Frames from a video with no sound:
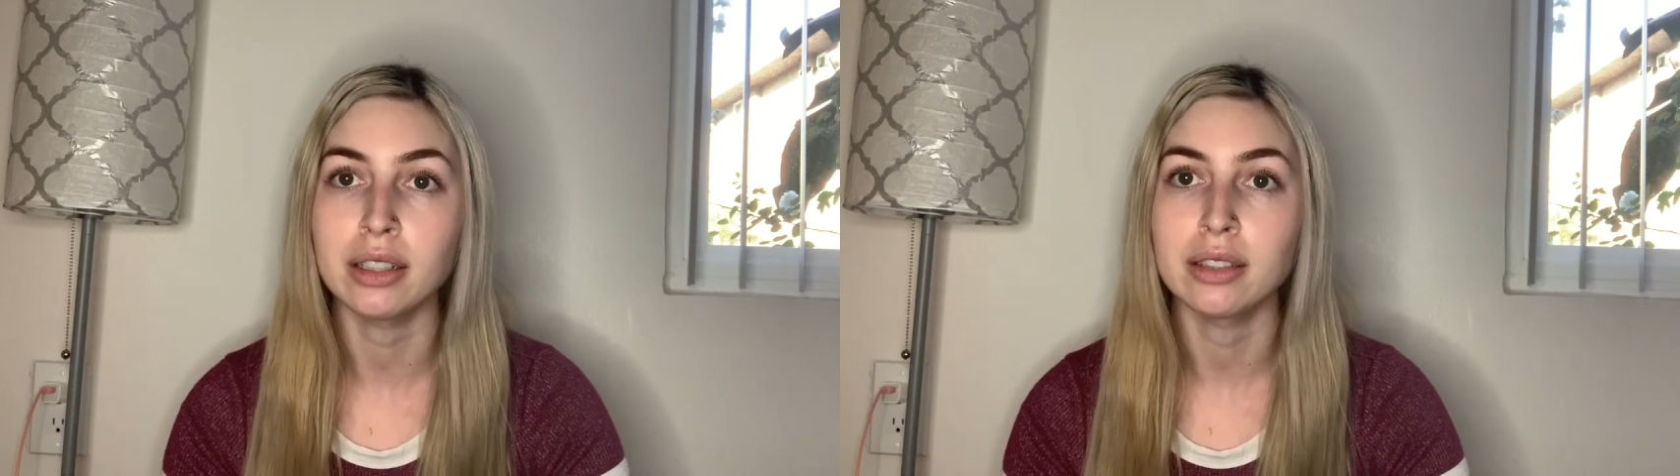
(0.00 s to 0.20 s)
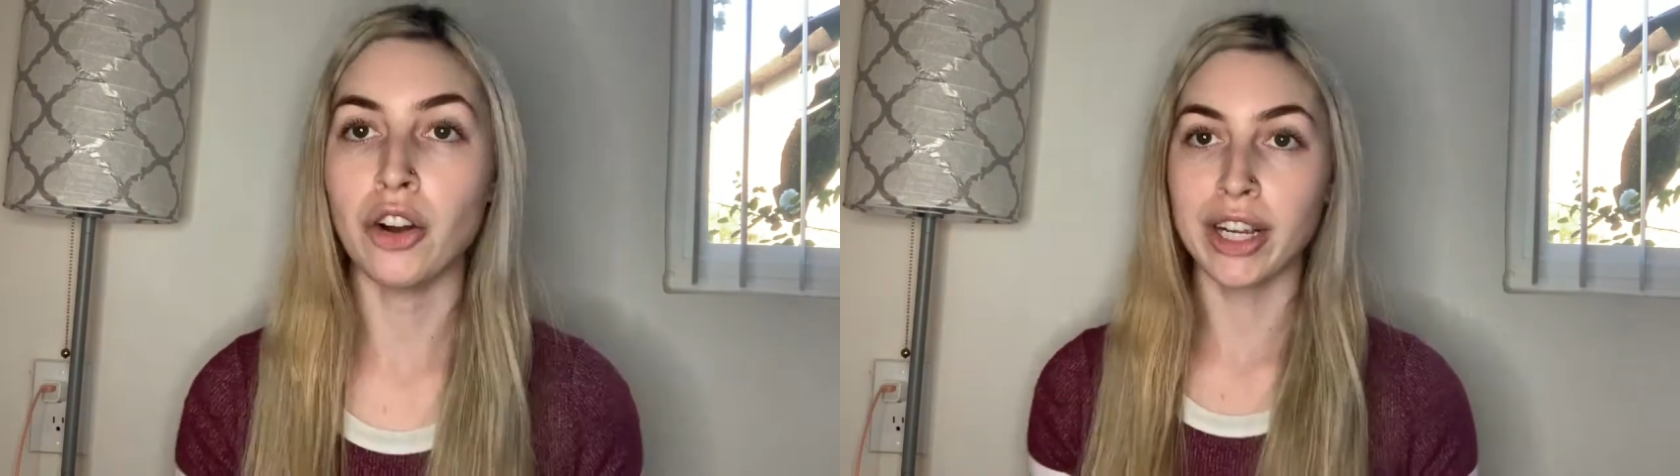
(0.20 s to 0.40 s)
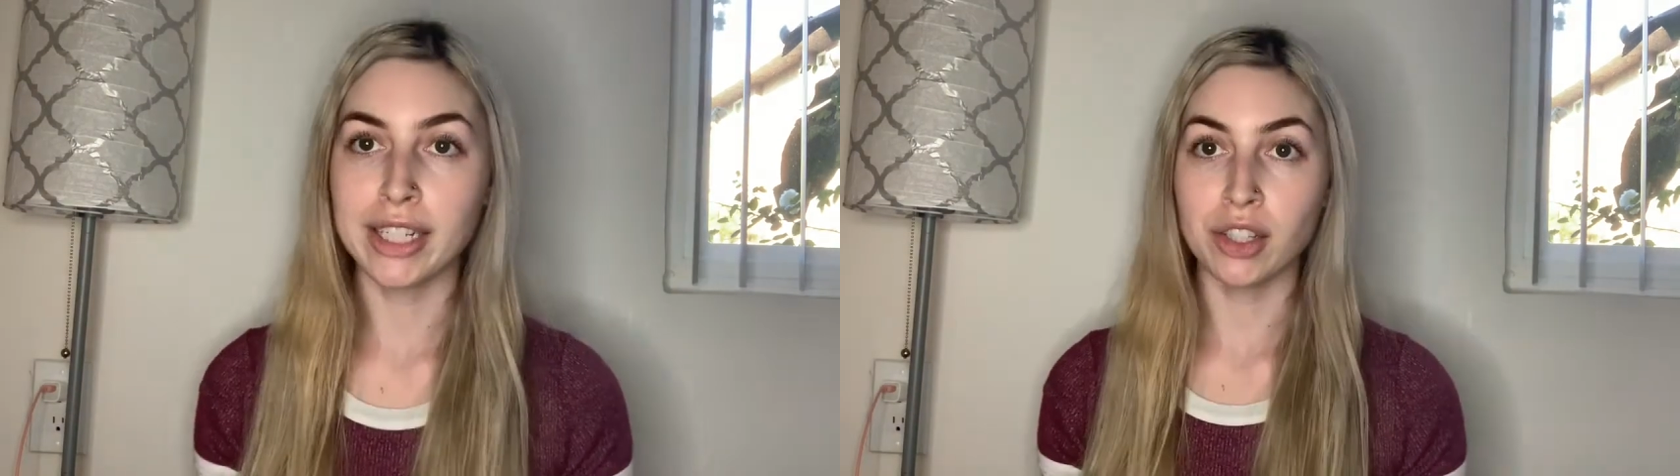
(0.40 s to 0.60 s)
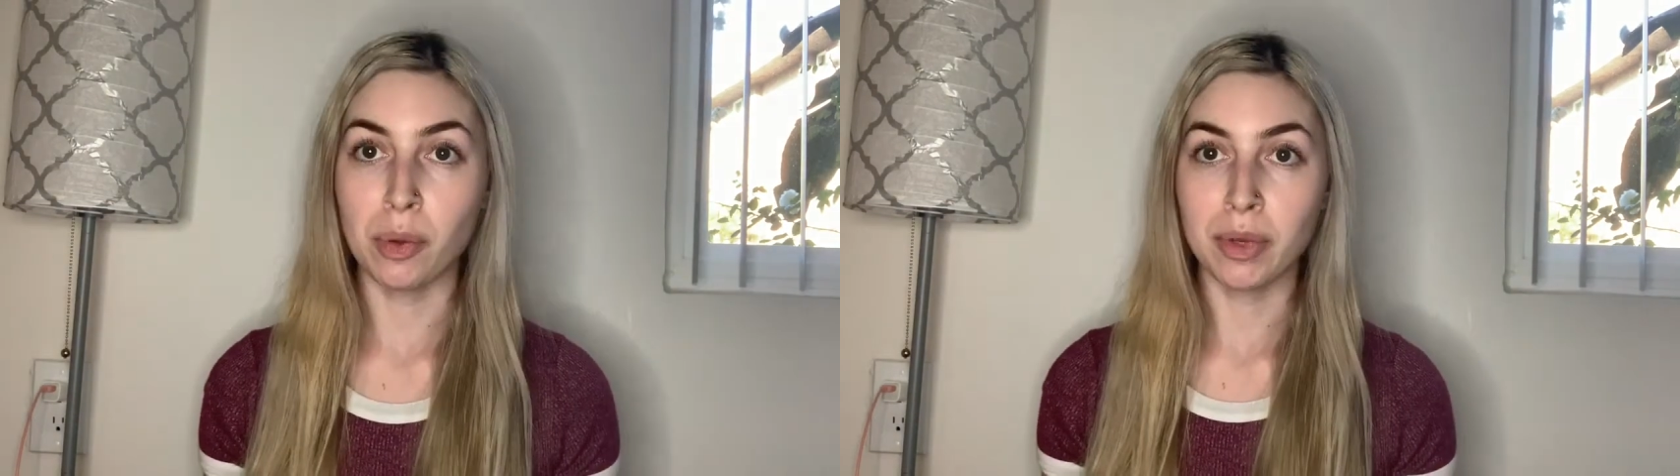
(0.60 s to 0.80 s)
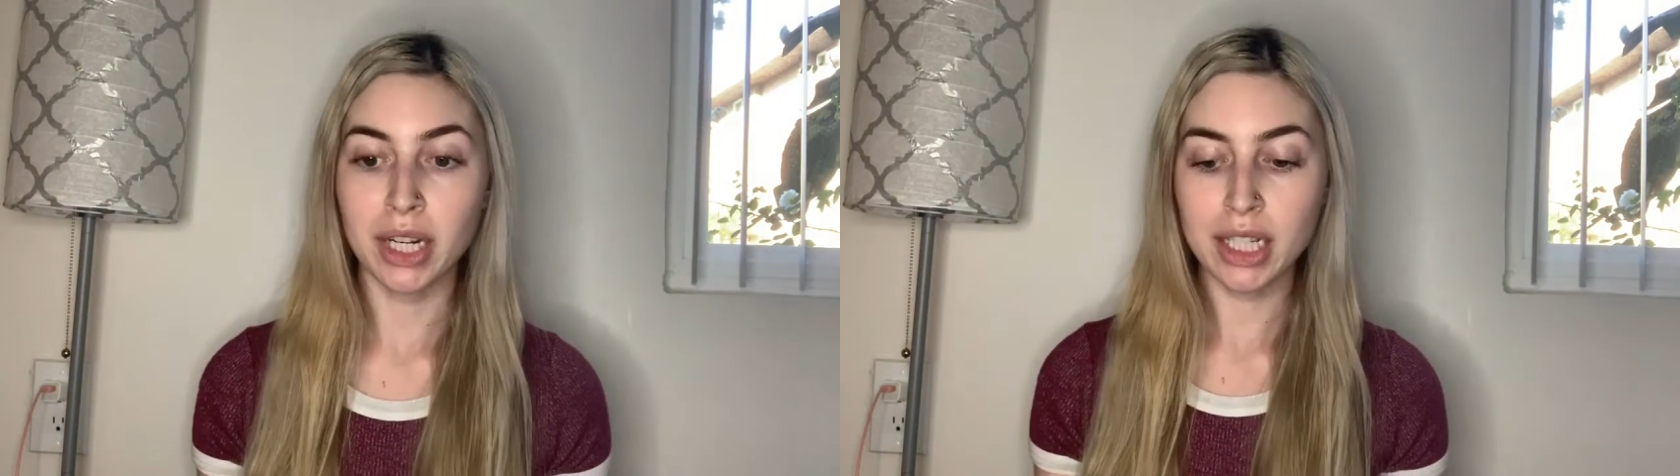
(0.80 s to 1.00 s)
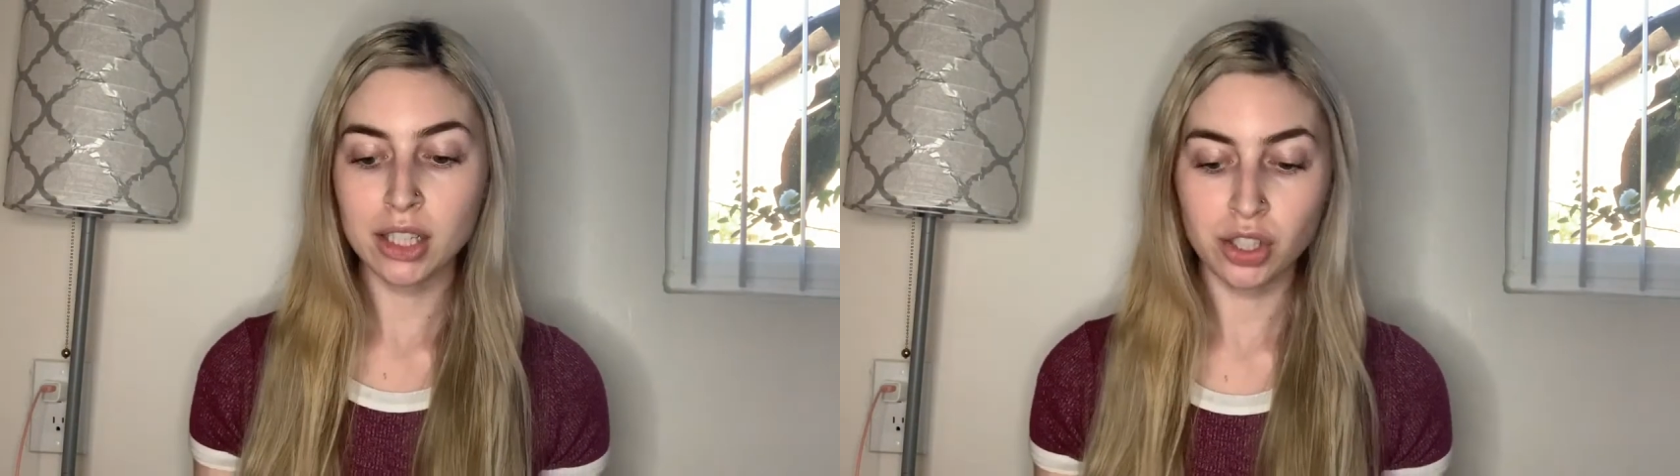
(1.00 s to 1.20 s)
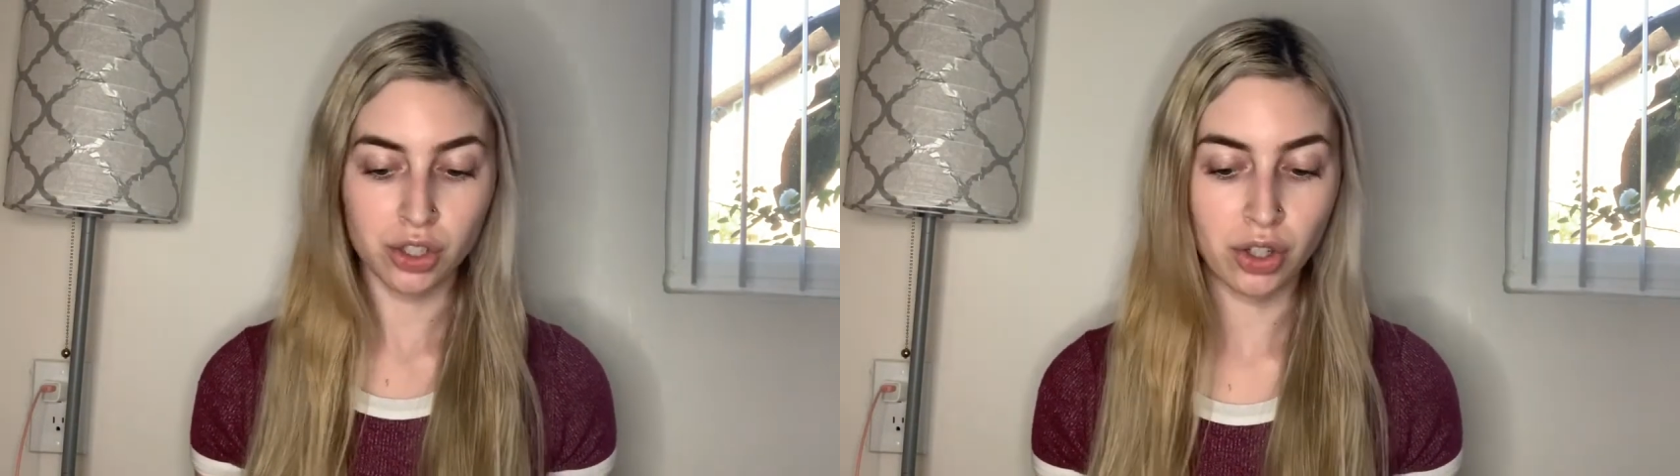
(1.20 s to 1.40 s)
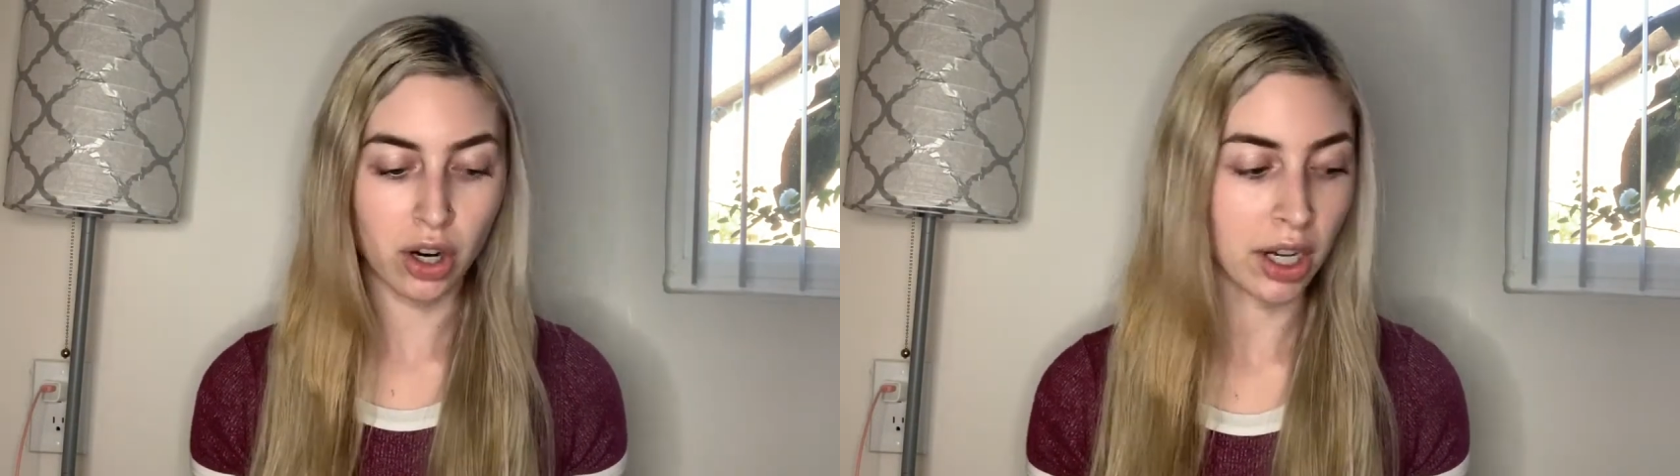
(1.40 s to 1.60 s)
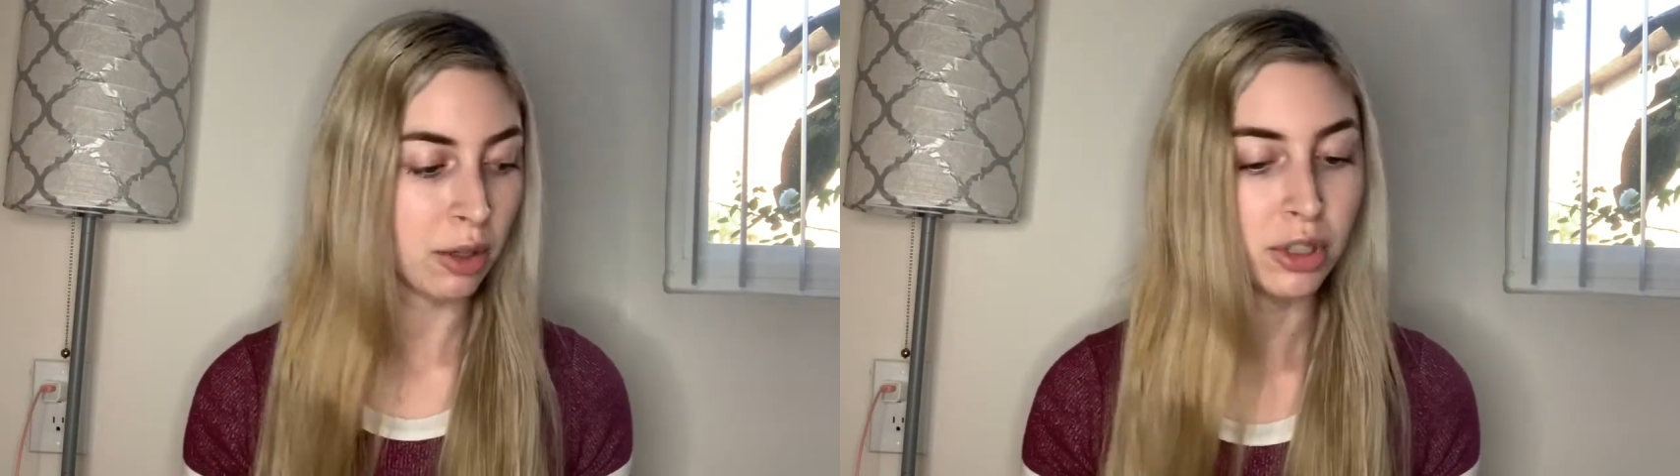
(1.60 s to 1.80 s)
Alright, so I'm going to get started with